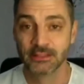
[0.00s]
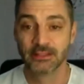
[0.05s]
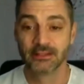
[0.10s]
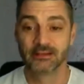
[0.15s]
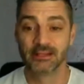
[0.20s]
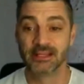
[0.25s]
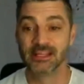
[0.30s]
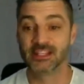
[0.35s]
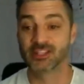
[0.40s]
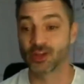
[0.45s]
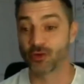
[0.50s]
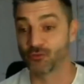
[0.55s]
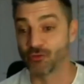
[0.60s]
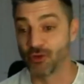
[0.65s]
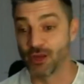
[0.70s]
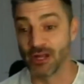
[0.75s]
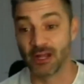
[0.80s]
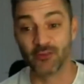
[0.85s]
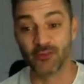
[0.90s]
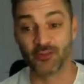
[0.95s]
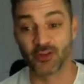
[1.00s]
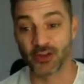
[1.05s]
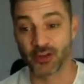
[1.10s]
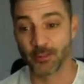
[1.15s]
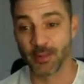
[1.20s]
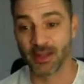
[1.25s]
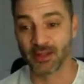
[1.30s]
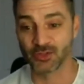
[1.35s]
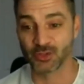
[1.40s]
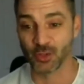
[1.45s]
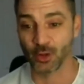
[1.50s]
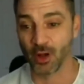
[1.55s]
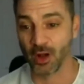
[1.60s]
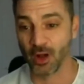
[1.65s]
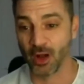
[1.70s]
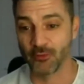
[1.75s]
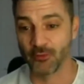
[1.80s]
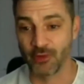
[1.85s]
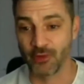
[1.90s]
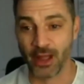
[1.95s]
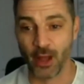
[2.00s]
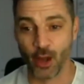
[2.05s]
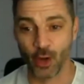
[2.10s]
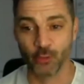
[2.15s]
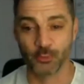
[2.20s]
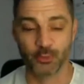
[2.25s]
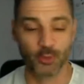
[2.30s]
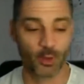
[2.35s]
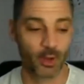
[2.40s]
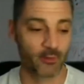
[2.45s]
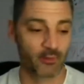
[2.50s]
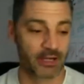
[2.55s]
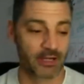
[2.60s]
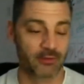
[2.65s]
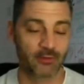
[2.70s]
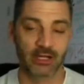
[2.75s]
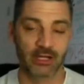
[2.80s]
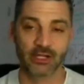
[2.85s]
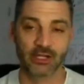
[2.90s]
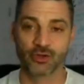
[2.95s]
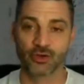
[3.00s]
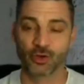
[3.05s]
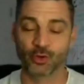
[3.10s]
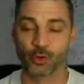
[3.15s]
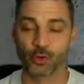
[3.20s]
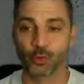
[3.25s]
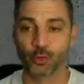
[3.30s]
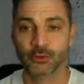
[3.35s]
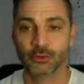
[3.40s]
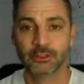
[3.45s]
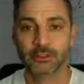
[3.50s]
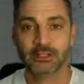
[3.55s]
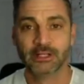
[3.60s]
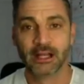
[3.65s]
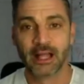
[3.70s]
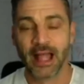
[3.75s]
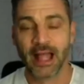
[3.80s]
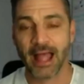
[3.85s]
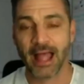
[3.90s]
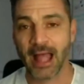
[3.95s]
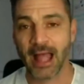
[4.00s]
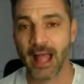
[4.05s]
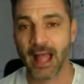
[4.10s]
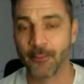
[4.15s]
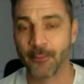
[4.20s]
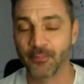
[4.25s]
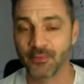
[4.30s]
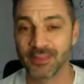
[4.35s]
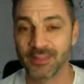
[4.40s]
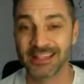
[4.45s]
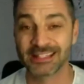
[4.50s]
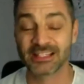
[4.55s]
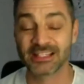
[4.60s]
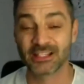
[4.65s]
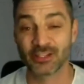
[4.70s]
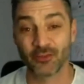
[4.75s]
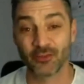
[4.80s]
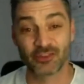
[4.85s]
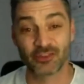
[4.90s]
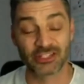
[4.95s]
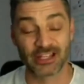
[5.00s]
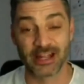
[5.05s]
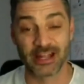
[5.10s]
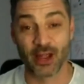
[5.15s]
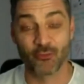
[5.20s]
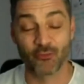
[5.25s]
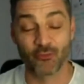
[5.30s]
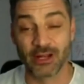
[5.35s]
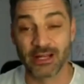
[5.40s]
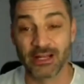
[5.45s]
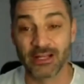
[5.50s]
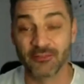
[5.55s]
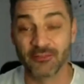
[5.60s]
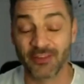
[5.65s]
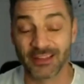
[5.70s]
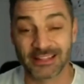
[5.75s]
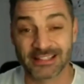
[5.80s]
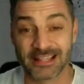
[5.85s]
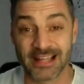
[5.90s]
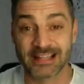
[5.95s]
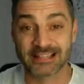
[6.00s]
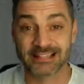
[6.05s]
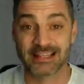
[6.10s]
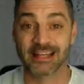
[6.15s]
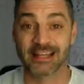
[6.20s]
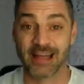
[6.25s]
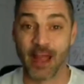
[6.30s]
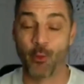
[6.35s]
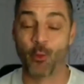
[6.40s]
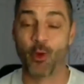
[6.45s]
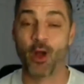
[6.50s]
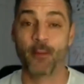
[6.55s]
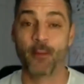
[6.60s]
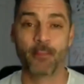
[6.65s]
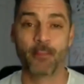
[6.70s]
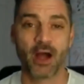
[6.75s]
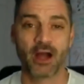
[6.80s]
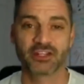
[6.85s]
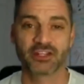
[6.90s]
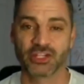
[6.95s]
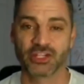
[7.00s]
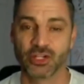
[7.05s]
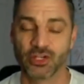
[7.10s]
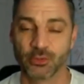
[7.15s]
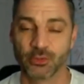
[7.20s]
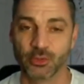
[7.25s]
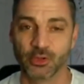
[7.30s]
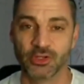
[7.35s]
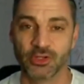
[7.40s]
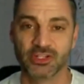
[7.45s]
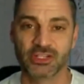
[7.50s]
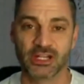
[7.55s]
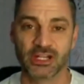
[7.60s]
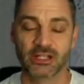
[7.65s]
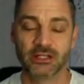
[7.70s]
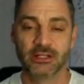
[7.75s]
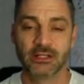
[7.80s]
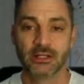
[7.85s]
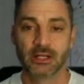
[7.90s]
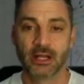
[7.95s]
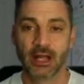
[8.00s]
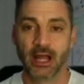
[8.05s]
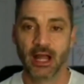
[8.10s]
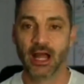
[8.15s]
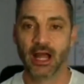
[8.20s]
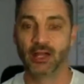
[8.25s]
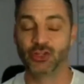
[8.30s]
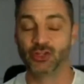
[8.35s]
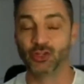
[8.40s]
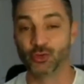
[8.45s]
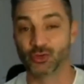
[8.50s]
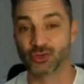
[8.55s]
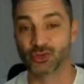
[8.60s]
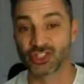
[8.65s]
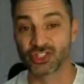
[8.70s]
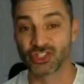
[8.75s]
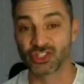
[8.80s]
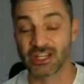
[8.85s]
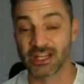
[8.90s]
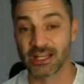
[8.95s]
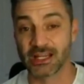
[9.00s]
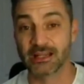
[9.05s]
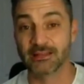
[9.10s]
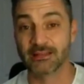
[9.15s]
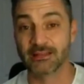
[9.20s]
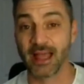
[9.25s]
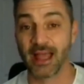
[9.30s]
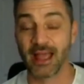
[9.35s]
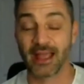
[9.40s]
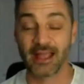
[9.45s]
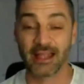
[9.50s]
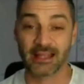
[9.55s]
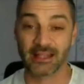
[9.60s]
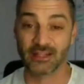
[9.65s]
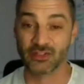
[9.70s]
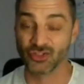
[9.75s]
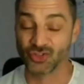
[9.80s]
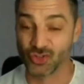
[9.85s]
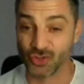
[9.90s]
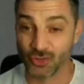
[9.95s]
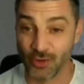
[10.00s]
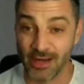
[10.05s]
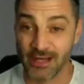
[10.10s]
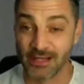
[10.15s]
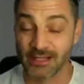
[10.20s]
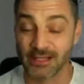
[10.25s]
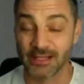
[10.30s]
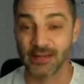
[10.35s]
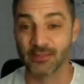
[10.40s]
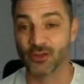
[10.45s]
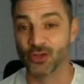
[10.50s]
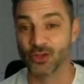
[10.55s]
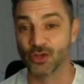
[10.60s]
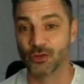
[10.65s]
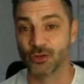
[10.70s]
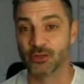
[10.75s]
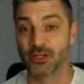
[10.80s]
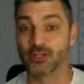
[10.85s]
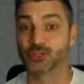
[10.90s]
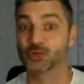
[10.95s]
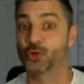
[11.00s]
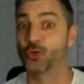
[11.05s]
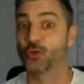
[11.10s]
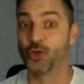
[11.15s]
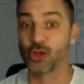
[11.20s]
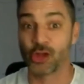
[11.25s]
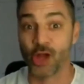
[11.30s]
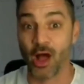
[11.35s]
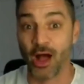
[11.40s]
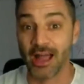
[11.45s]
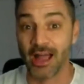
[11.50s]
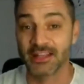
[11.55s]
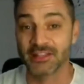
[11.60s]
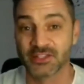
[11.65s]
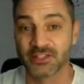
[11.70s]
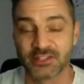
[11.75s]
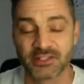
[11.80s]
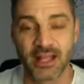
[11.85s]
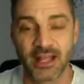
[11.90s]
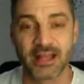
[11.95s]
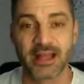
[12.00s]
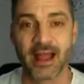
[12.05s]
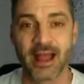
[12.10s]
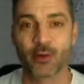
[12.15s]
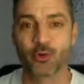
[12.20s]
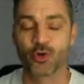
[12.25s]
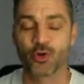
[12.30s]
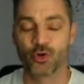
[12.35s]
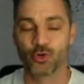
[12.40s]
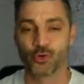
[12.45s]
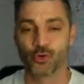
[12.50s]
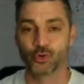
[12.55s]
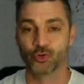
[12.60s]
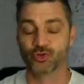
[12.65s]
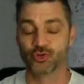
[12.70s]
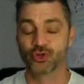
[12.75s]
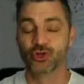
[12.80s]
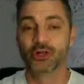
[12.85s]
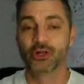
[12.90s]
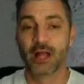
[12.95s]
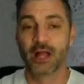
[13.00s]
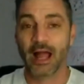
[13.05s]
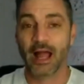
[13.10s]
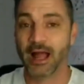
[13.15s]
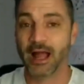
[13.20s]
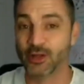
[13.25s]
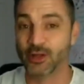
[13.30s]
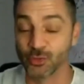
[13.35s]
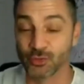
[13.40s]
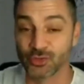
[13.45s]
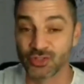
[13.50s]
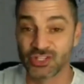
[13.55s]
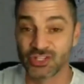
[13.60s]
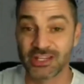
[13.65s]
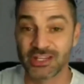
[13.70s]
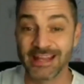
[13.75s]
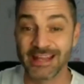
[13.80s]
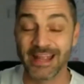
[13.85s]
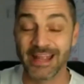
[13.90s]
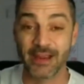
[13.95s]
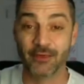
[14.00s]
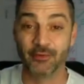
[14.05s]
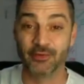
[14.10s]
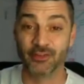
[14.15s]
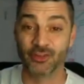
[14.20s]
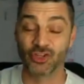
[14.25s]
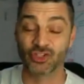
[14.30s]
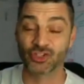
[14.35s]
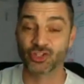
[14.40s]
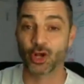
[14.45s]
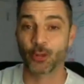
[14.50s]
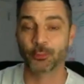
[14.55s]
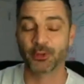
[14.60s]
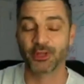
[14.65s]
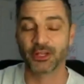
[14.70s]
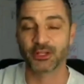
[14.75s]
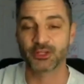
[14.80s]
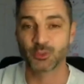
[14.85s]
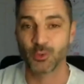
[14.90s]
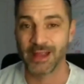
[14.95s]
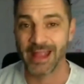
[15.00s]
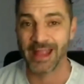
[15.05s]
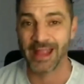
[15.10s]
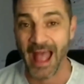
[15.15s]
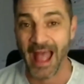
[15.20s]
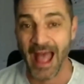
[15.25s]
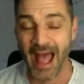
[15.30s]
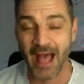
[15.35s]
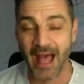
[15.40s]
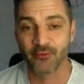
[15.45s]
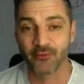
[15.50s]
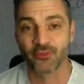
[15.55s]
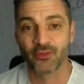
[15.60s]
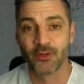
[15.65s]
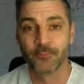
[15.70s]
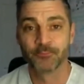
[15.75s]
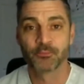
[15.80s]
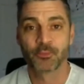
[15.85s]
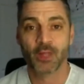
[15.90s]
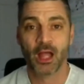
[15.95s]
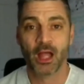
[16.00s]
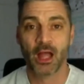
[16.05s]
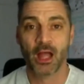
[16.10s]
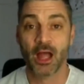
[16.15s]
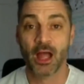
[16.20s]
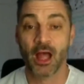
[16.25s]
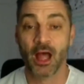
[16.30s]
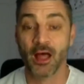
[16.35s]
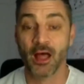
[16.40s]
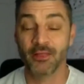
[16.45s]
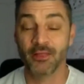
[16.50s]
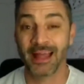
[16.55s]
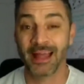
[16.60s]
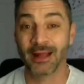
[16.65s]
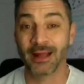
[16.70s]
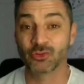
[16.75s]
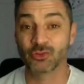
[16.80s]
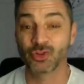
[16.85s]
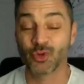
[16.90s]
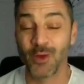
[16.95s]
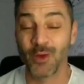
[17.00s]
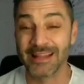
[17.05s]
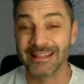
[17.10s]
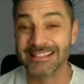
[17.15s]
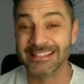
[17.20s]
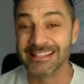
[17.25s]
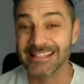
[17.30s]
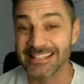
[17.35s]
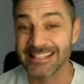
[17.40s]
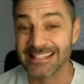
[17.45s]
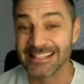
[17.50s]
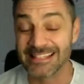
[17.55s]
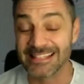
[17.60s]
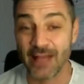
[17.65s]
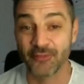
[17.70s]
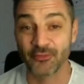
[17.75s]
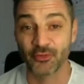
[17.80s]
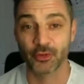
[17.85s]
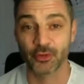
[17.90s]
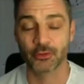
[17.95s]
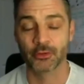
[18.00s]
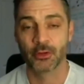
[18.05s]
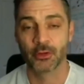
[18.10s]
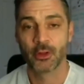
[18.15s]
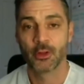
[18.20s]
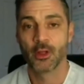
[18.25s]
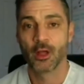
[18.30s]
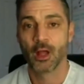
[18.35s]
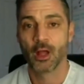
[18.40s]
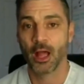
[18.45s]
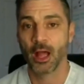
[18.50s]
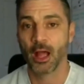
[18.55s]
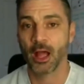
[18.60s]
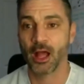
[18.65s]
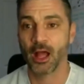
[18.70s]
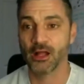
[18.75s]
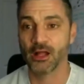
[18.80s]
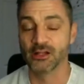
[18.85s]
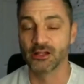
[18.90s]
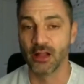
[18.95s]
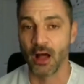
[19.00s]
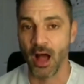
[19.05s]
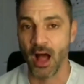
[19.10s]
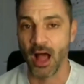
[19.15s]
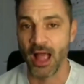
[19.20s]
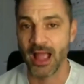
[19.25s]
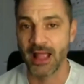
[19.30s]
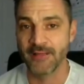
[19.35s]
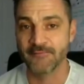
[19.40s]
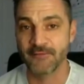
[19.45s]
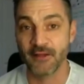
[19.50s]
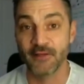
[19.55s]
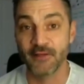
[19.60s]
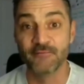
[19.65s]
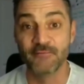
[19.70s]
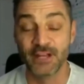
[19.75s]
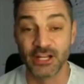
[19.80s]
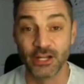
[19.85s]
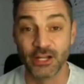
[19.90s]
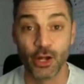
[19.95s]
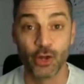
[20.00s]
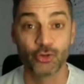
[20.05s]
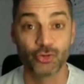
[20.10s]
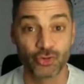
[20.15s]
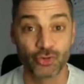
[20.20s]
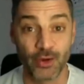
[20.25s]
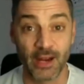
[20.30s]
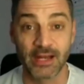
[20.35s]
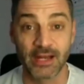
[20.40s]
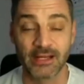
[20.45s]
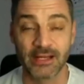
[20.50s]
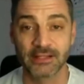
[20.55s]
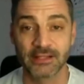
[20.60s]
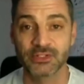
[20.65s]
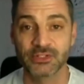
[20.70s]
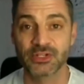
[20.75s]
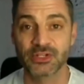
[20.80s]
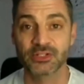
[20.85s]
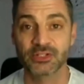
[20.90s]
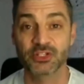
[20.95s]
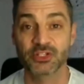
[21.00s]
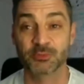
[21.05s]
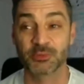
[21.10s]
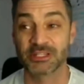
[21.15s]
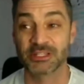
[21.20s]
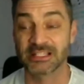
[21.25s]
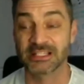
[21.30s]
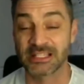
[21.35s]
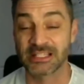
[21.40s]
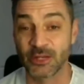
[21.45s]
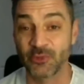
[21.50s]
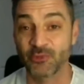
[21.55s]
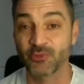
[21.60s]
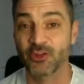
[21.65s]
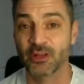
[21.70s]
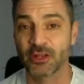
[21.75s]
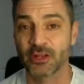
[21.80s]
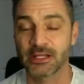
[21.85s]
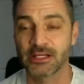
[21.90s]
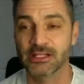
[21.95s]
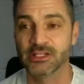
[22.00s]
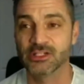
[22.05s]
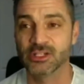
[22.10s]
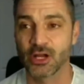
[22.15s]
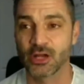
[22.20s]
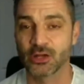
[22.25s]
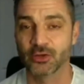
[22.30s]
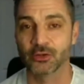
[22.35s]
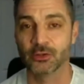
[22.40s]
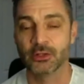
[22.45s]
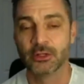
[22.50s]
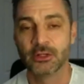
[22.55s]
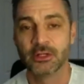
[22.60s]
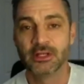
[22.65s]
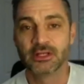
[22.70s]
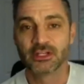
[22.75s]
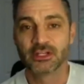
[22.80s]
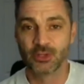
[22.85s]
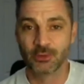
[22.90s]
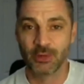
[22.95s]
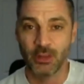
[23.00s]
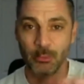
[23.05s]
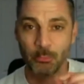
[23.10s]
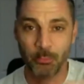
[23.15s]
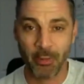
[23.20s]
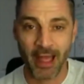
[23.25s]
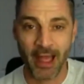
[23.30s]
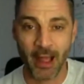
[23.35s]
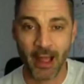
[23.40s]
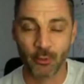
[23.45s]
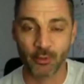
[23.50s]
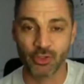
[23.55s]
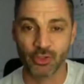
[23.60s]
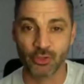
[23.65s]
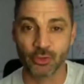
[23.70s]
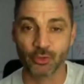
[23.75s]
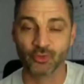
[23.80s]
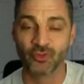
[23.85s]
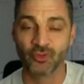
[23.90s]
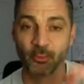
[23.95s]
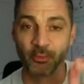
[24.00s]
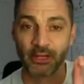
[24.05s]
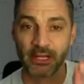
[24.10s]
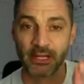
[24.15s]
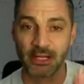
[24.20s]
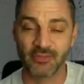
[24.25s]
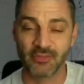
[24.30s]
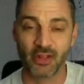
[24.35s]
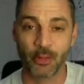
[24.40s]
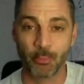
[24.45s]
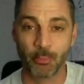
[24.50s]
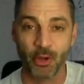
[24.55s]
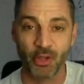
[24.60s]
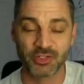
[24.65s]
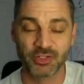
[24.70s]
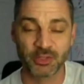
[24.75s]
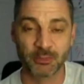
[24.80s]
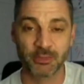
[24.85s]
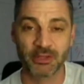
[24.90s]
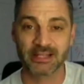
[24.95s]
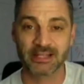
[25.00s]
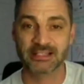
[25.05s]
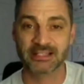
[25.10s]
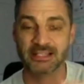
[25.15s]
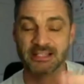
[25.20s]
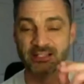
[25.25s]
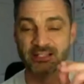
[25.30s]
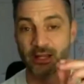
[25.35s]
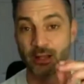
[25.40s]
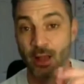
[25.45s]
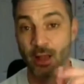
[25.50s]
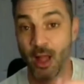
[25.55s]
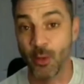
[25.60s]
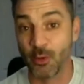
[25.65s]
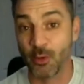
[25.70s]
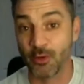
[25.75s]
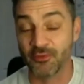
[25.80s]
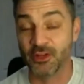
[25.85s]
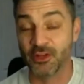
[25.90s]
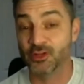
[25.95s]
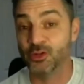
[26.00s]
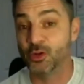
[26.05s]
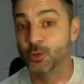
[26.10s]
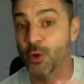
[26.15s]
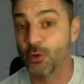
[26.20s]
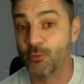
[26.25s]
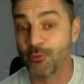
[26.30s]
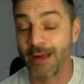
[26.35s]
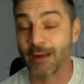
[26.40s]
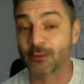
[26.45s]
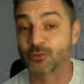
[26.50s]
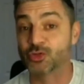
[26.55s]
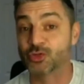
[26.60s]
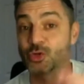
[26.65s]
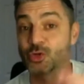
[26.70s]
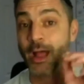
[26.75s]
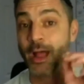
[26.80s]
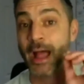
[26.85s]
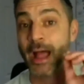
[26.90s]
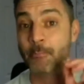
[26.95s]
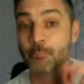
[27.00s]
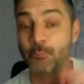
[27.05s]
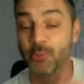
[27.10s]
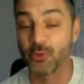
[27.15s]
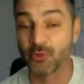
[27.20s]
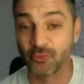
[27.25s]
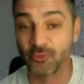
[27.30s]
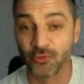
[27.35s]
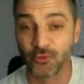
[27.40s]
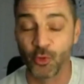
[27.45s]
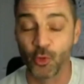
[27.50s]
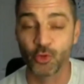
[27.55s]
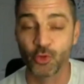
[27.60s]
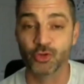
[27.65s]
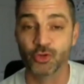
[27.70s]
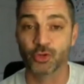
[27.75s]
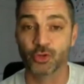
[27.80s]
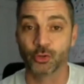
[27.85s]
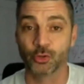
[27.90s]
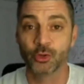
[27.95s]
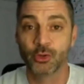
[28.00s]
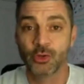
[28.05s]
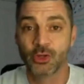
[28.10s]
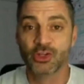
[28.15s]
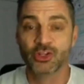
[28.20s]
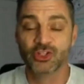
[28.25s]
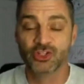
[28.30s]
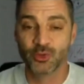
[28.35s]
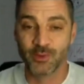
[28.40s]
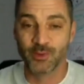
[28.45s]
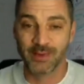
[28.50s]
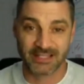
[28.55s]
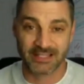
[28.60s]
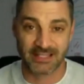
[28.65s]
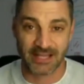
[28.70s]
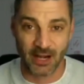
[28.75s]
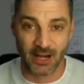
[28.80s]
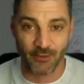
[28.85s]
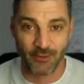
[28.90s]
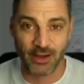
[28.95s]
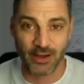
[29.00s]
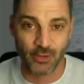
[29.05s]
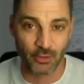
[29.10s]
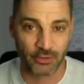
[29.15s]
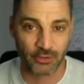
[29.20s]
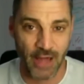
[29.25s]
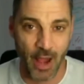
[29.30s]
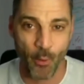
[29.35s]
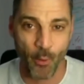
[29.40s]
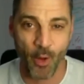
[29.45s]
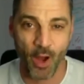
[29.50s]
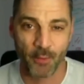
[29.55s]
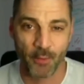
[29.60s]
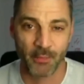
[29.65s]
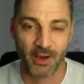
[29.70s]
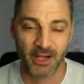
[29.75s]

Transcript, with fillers: These are really fundamental. Hi, Rhea. Hope you are really, really cool. This is obviously a really fantastic network marketing community. You'll see there is training in the units, or the guides as they're now called. You'll see here in the topics we have now 27 live video trainings specifically done to empower you to believe in the possibilities that lie within you, around you, and before you to accelerate your network